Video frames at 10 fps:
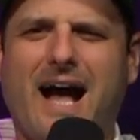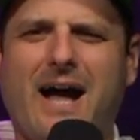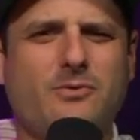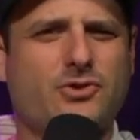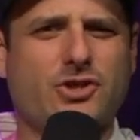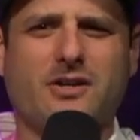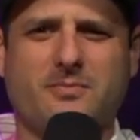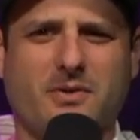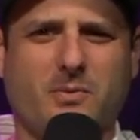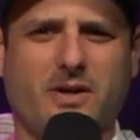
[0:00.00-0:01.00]
I was shocked,
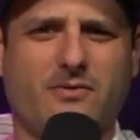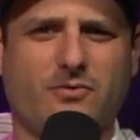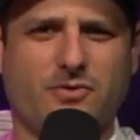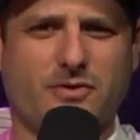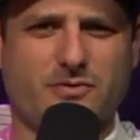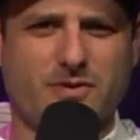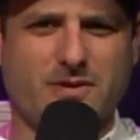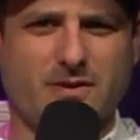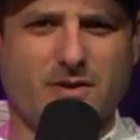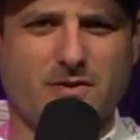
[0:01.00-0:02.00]
by the way. I learned this
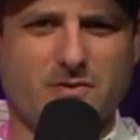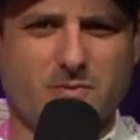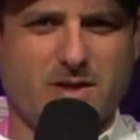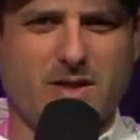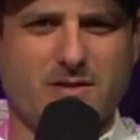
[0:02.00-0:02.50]
recently on this weekend.